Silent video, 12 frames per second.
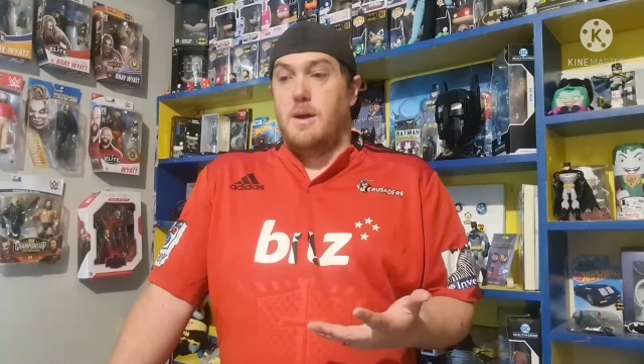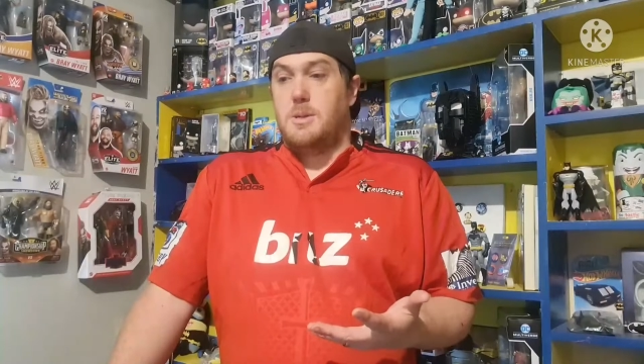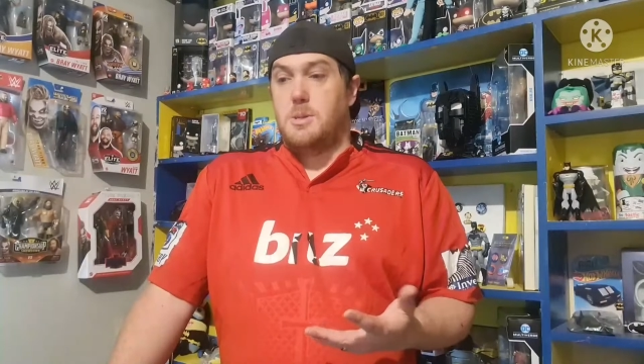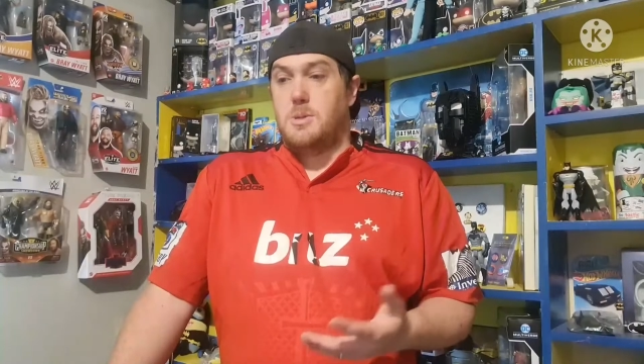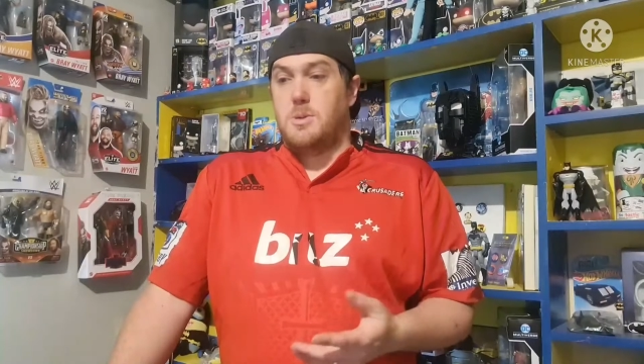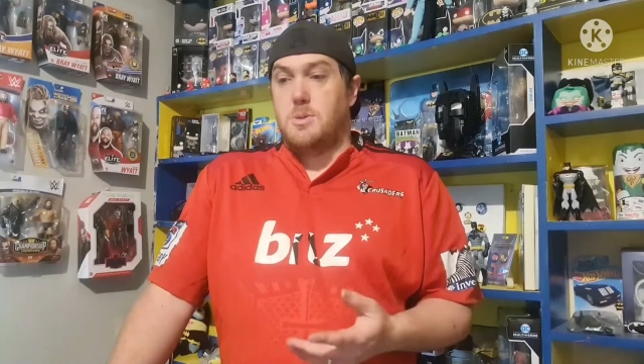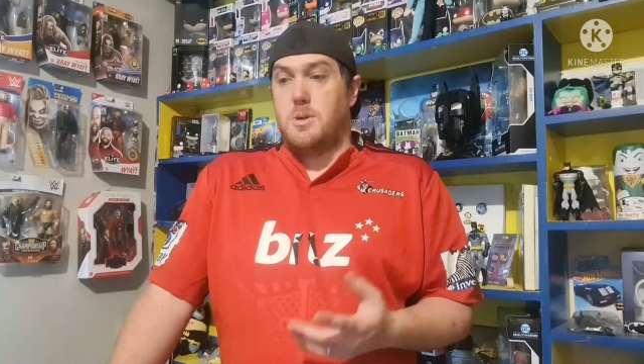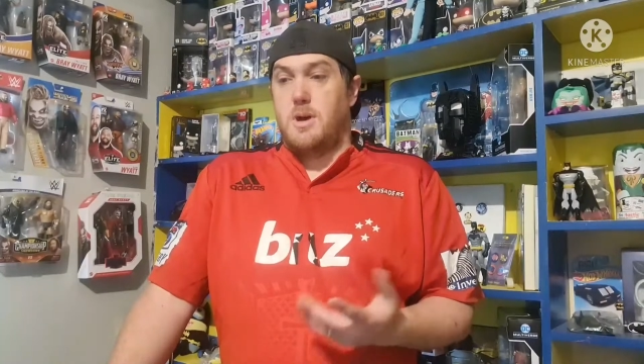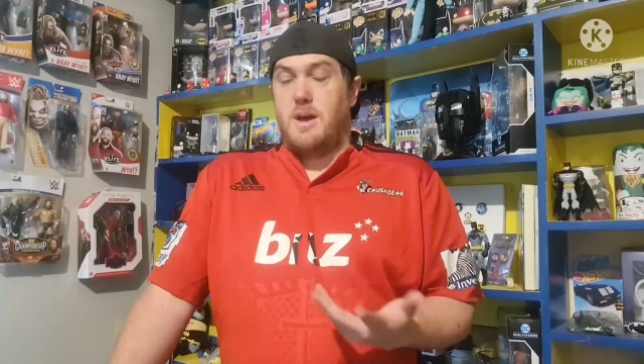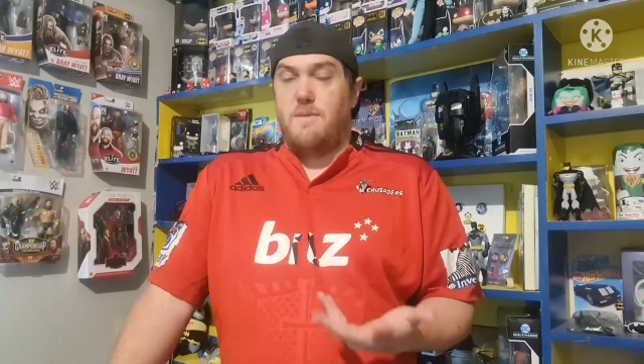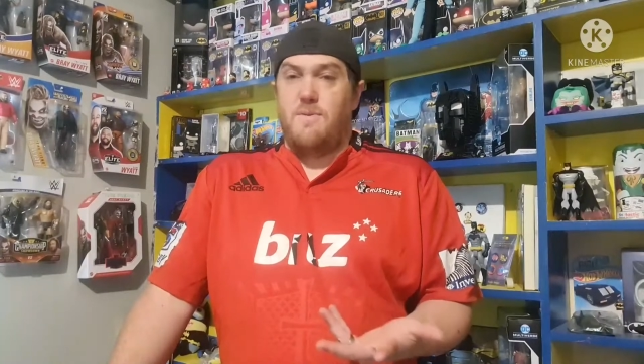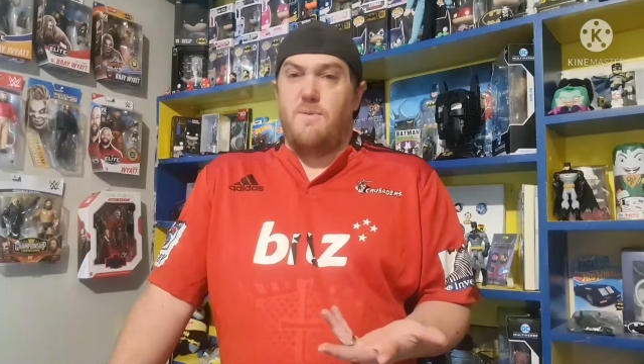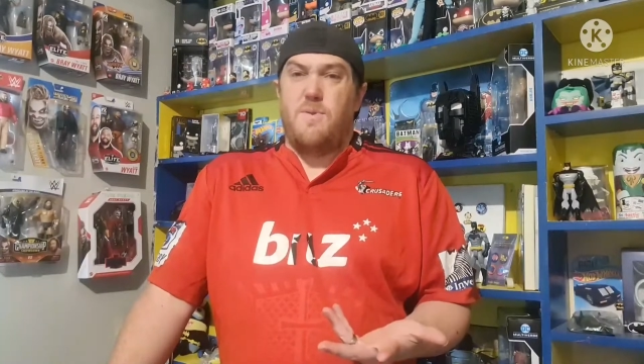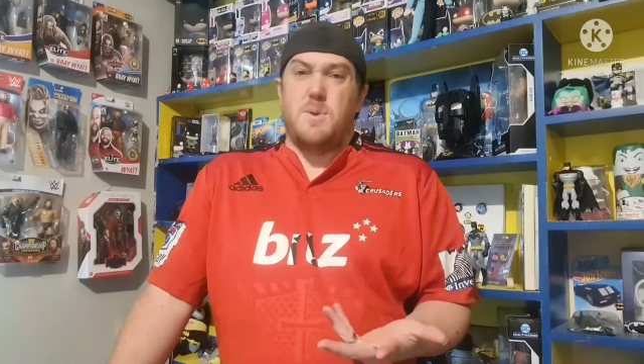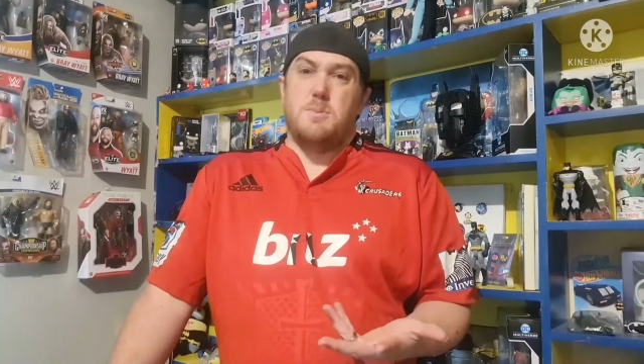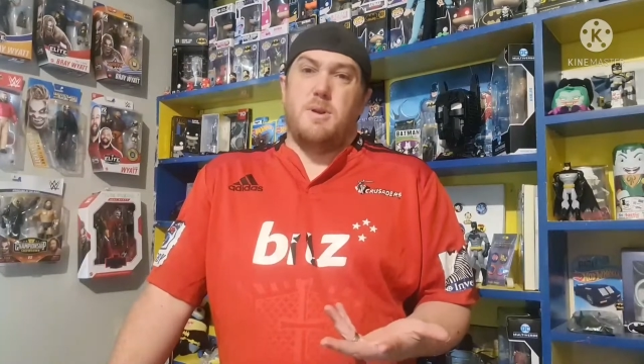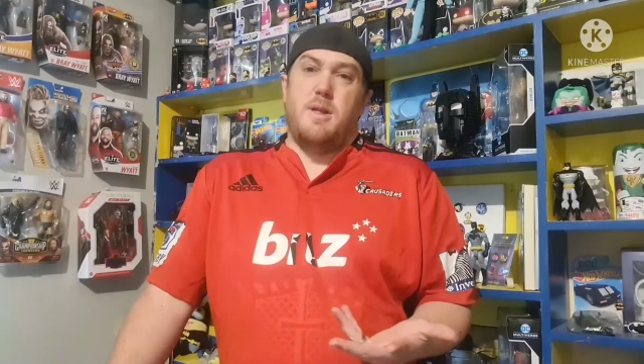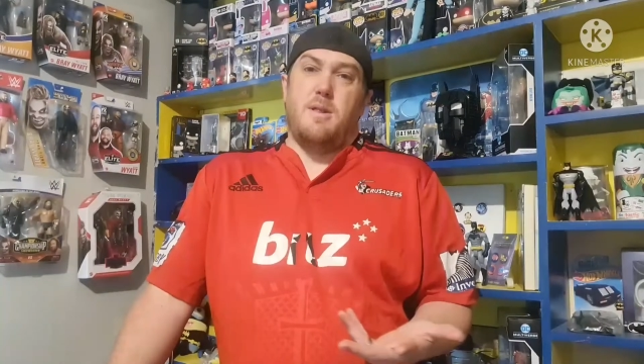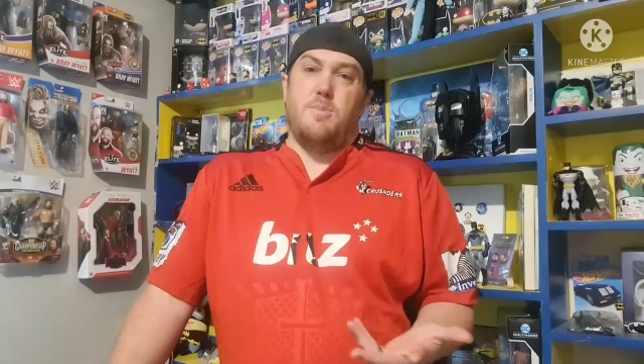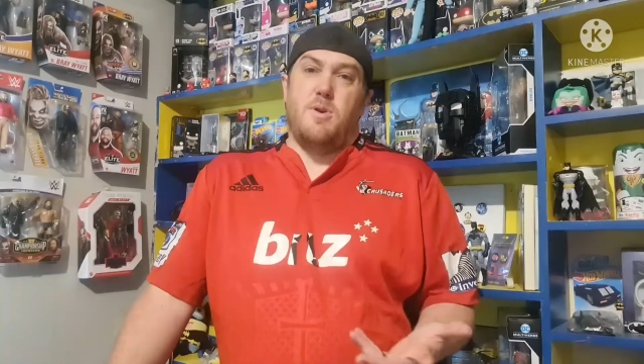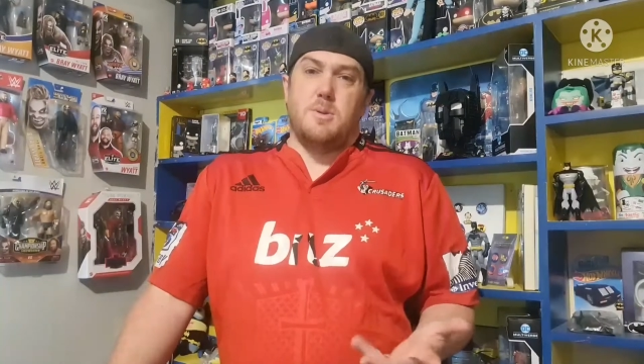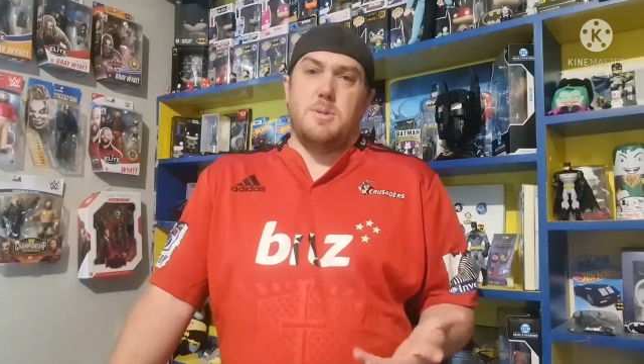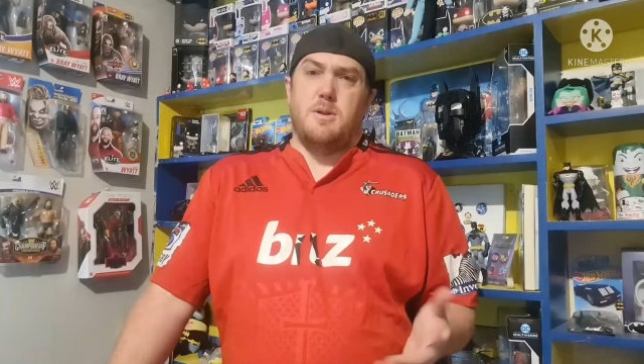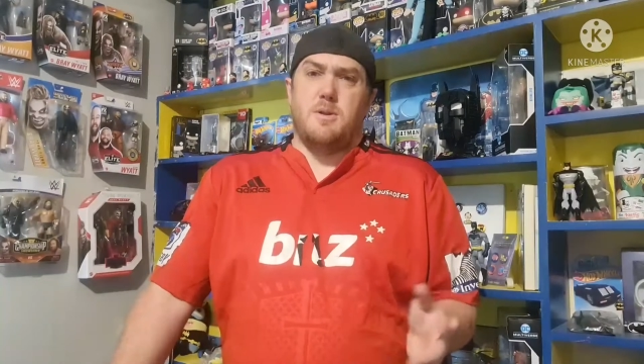Just because I have the first one out of the
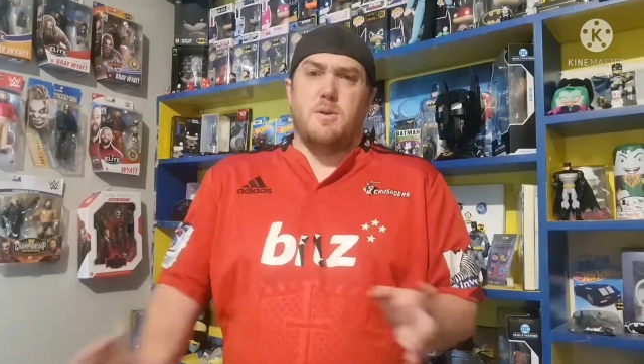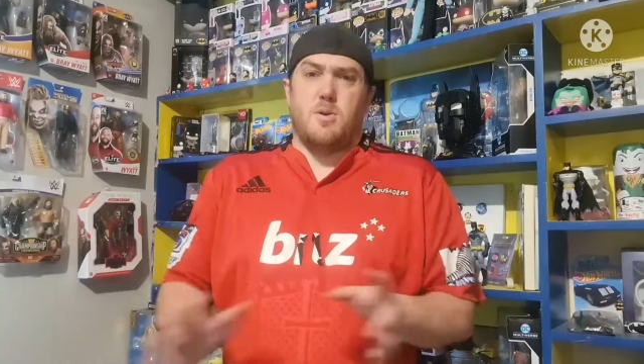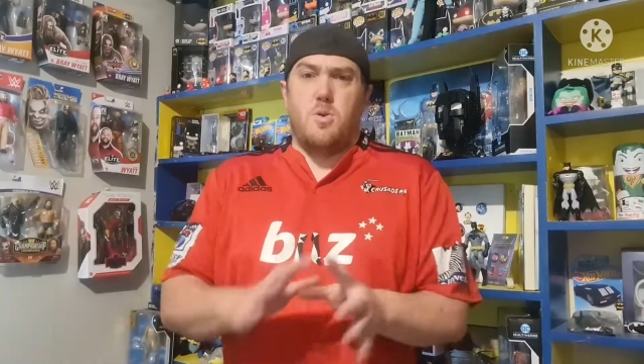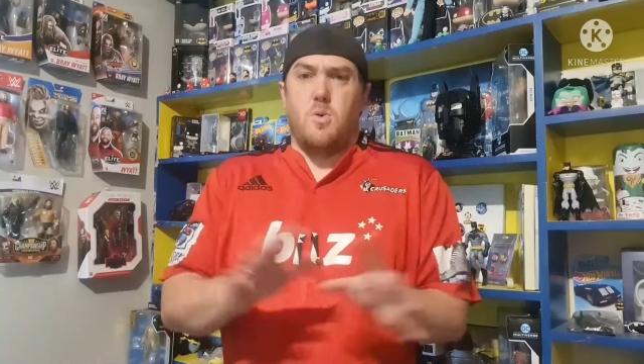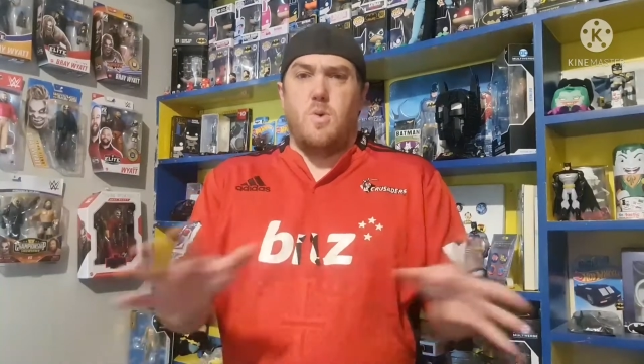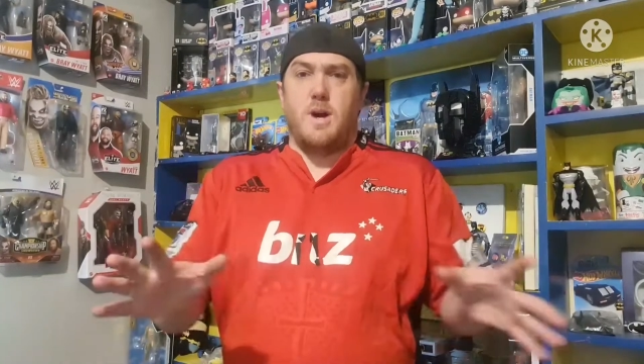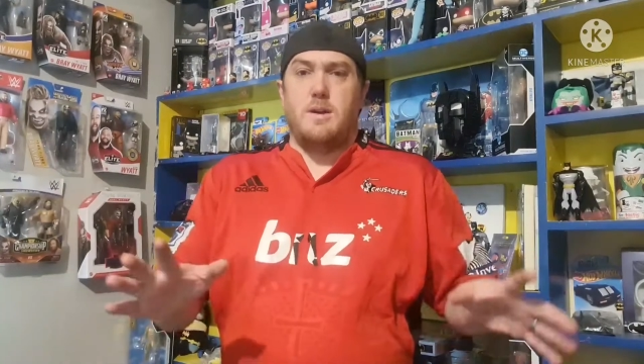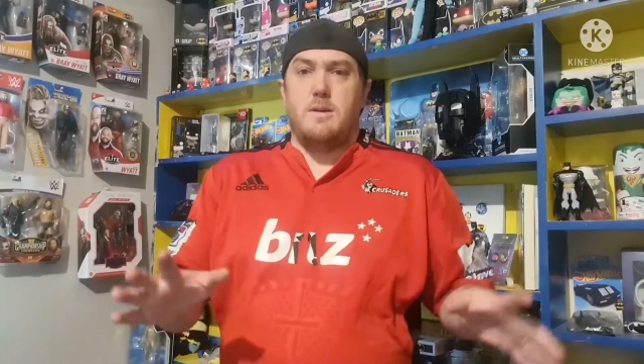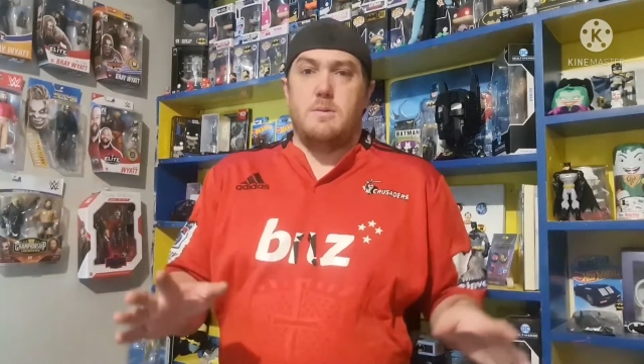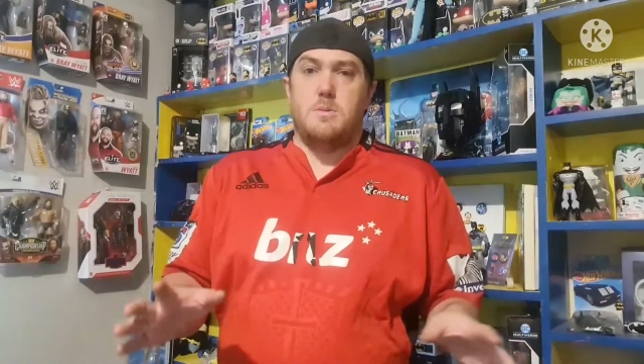box and I've got a cool way